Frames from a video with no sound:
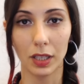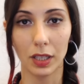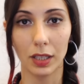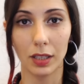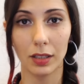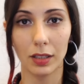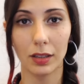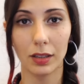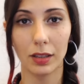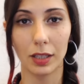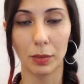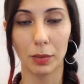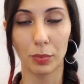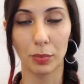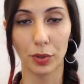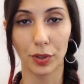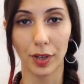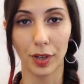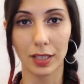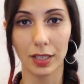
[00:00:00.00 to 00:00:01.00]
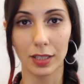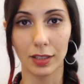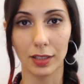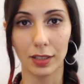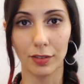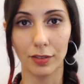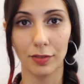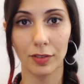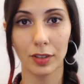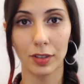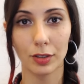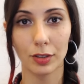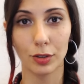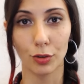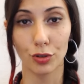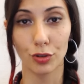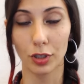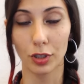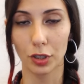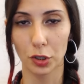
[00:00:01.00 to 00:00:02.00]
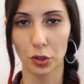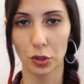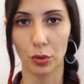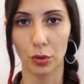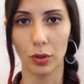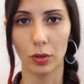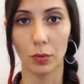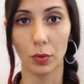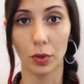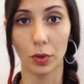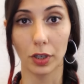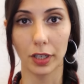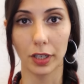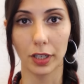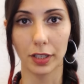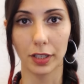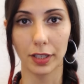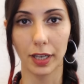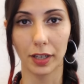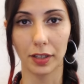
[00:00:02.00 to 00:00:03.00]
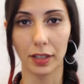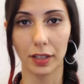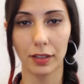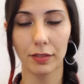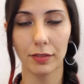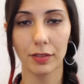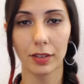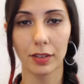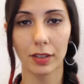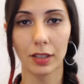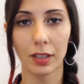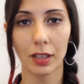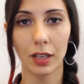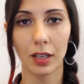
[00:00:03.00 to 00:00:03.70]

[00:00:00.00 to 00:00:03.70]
with the progressive social control warrior narrative,